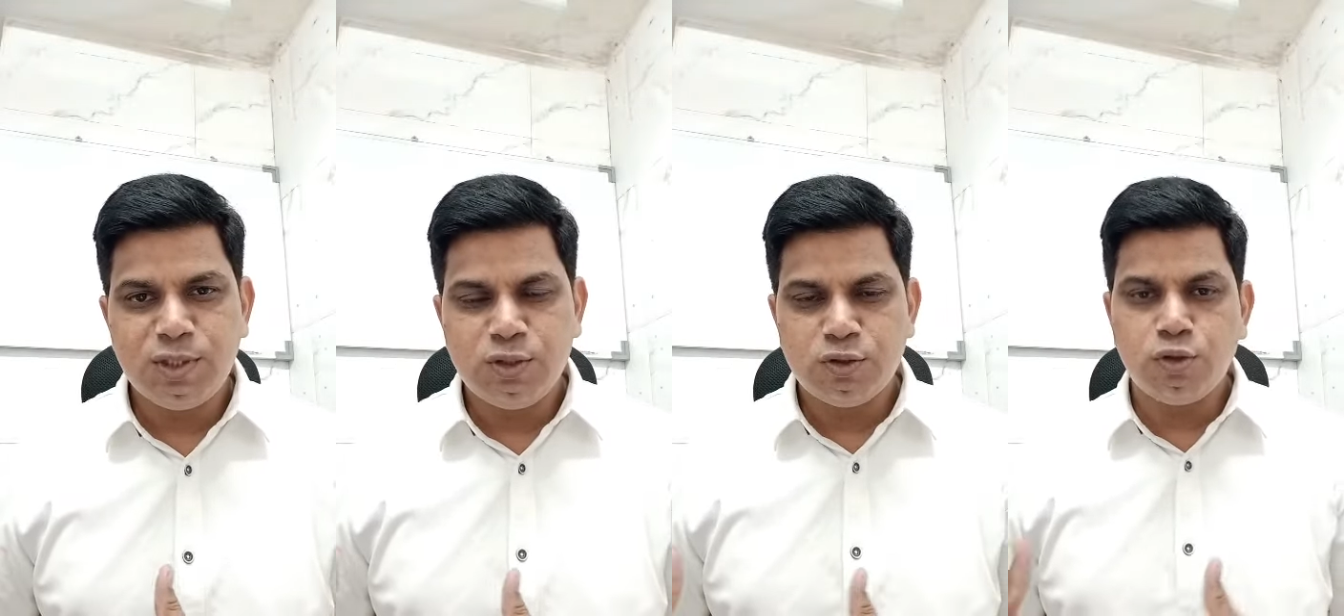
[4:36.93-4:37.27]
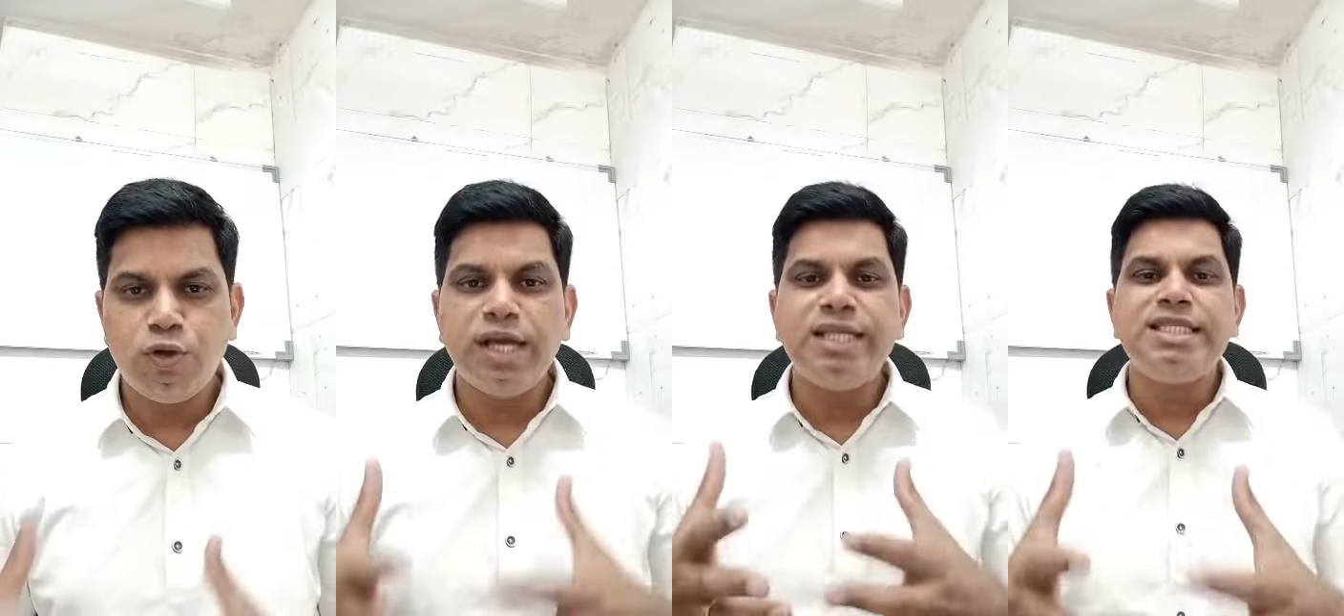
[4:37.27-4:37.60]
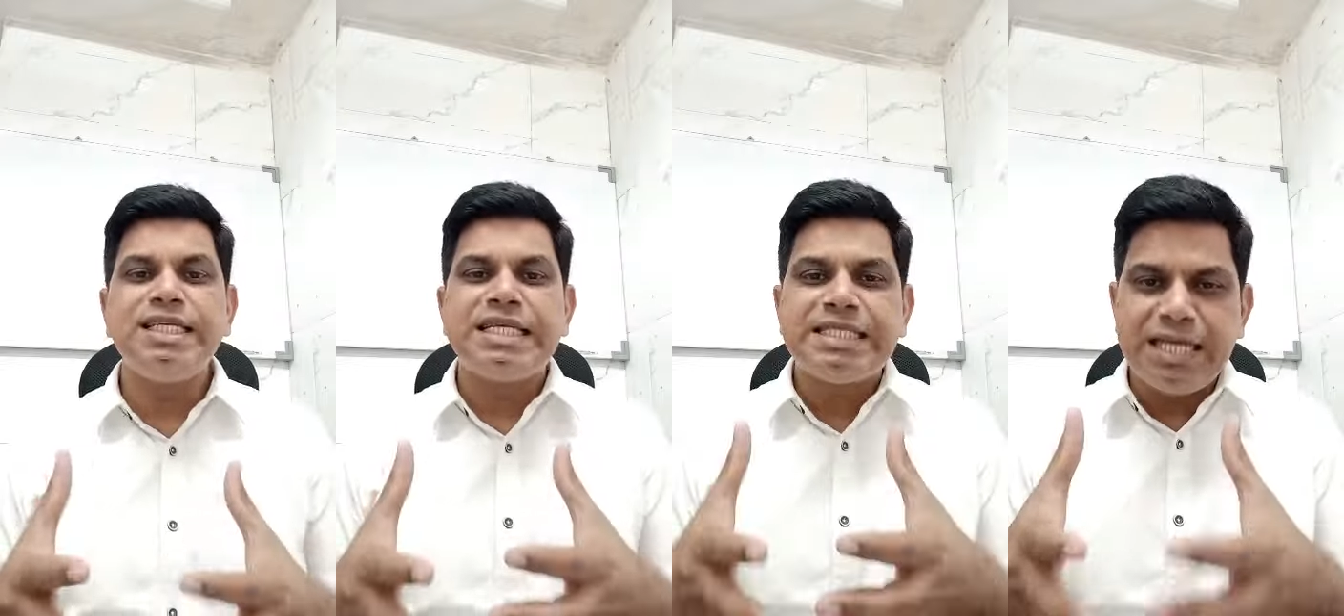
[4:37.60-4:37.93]
So you can see
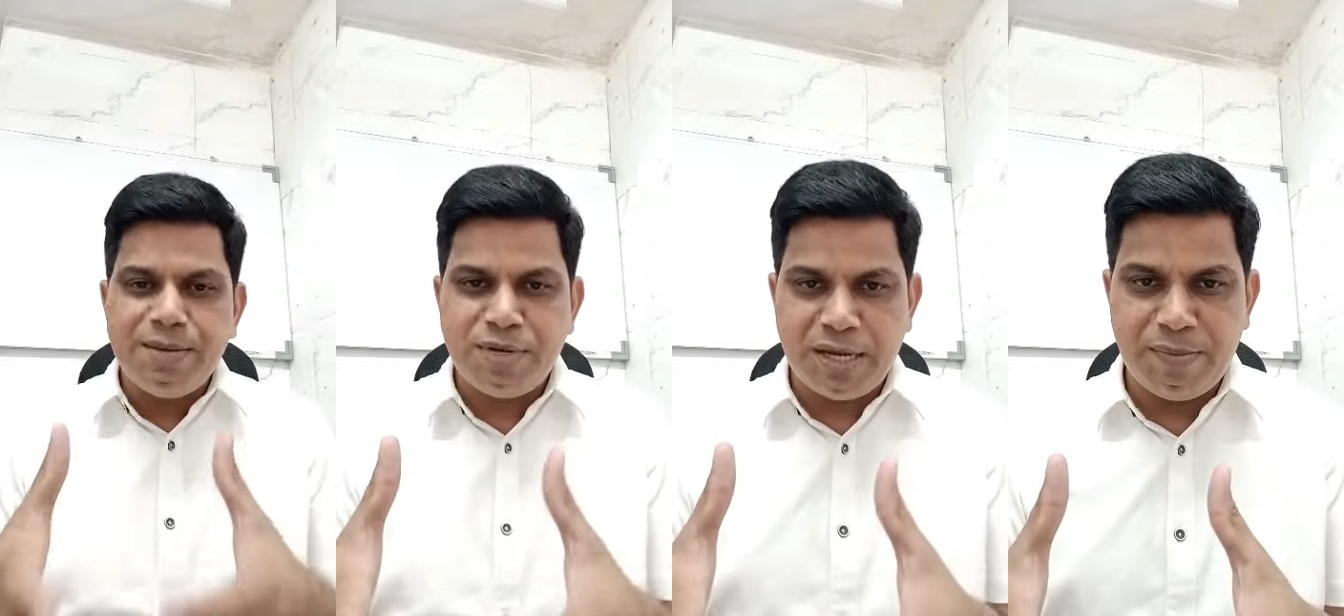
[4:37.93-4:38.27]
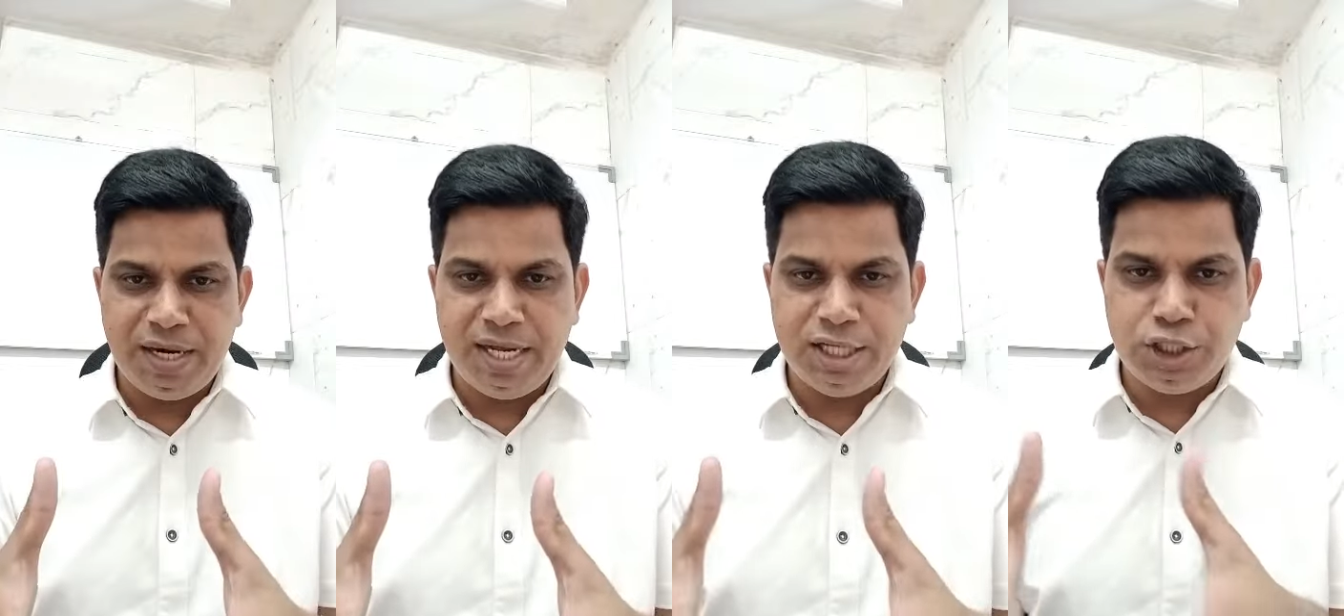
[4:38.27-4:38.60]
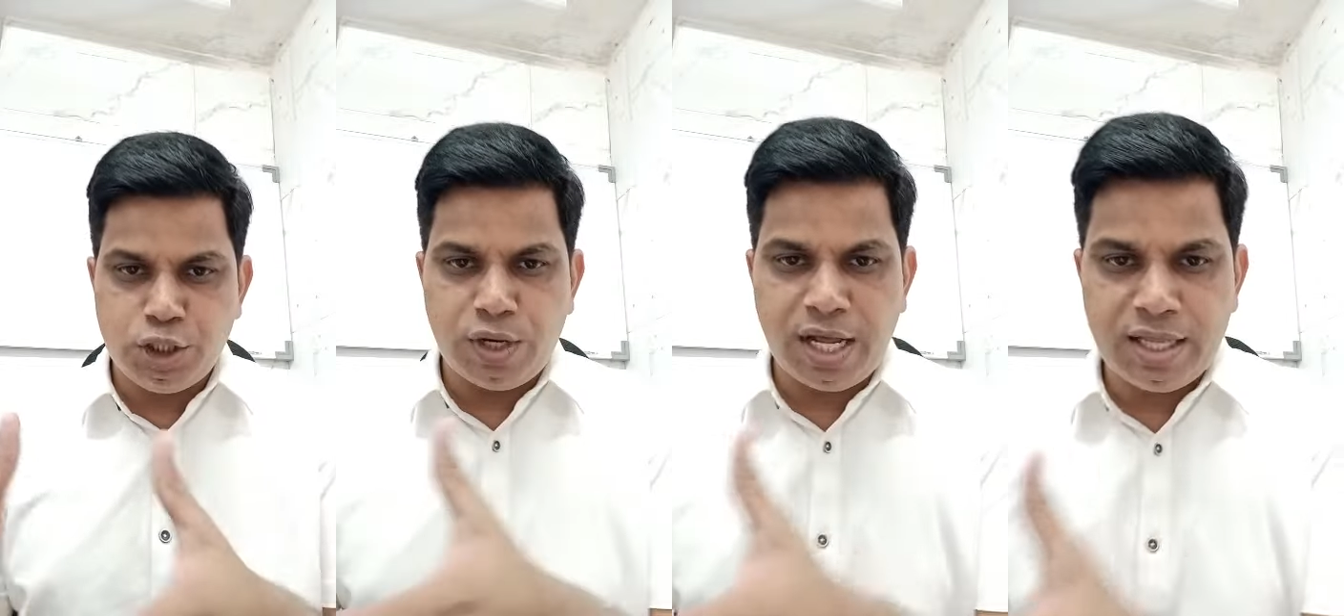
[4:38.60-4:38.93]
the same remedies,
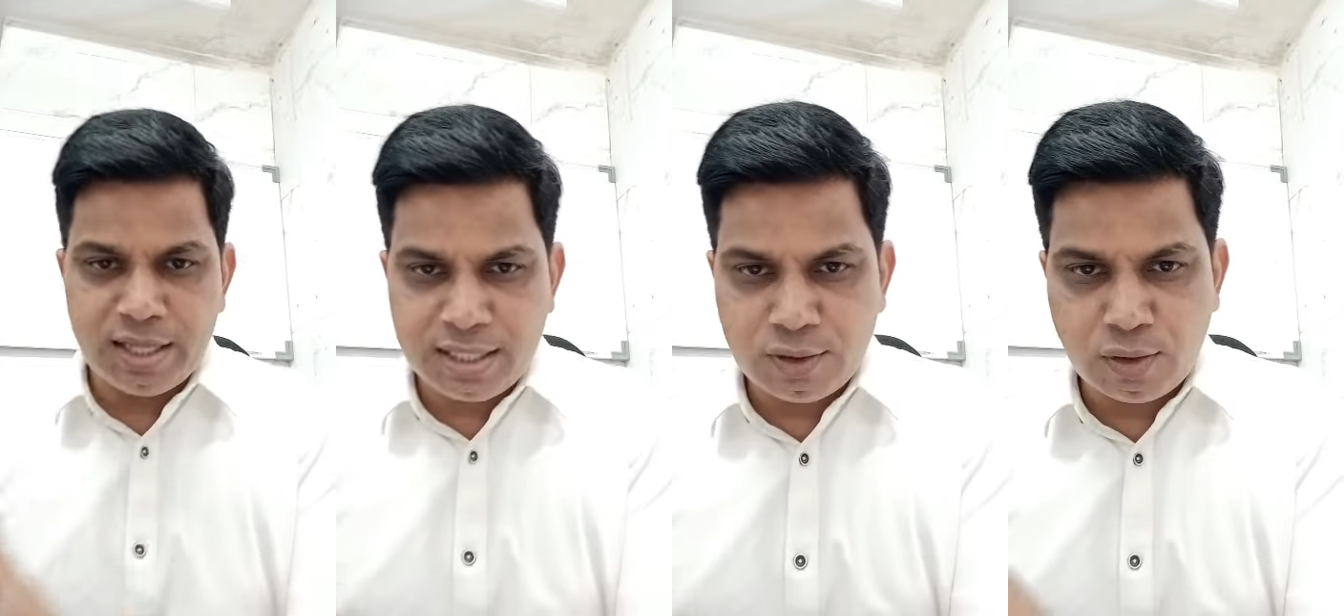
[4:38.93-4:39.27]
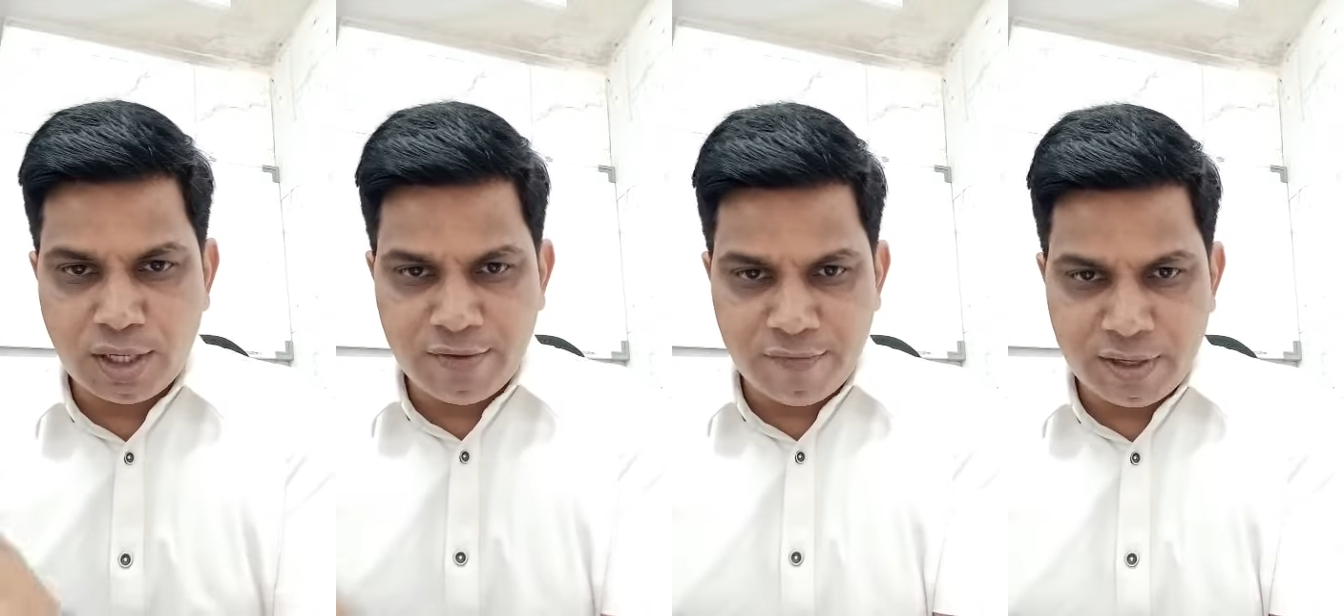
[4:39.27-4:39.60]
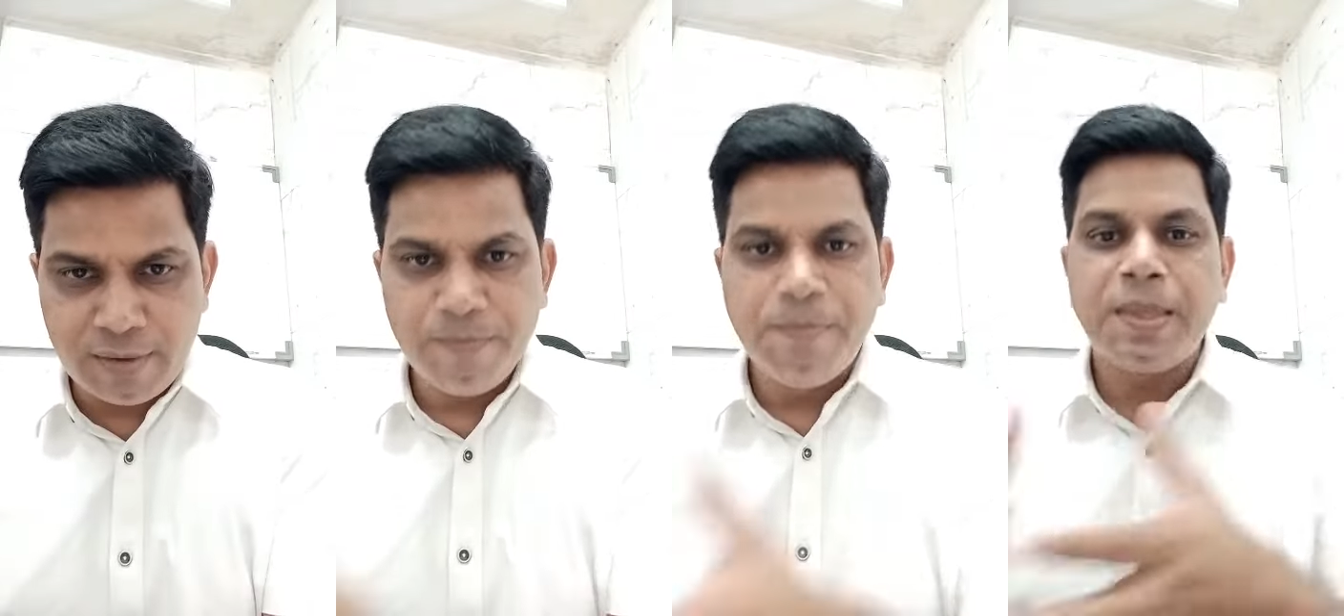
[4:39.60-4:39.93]
Chionanthus on liver,